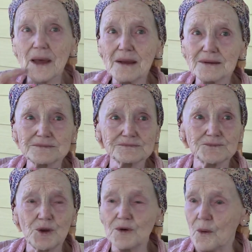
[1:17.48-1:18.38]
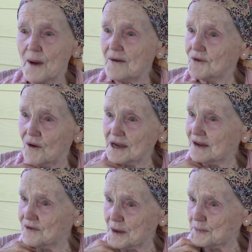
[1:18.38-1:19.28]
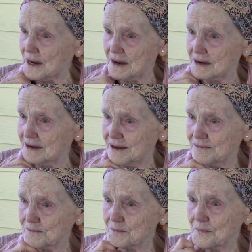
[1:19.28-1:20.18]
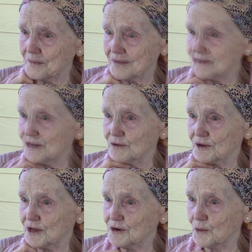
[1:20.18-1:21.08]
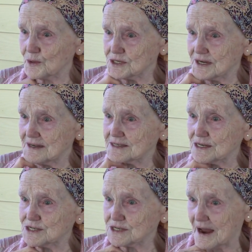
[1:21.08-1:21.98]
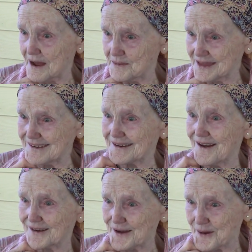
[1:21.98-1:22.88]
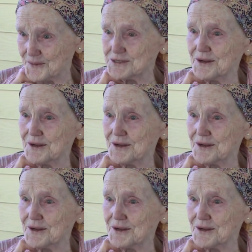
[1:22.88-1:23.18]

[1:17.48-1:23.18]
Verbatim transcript: but, you know, I've not give up yet. Until the good Lord says it's time, then I'll go.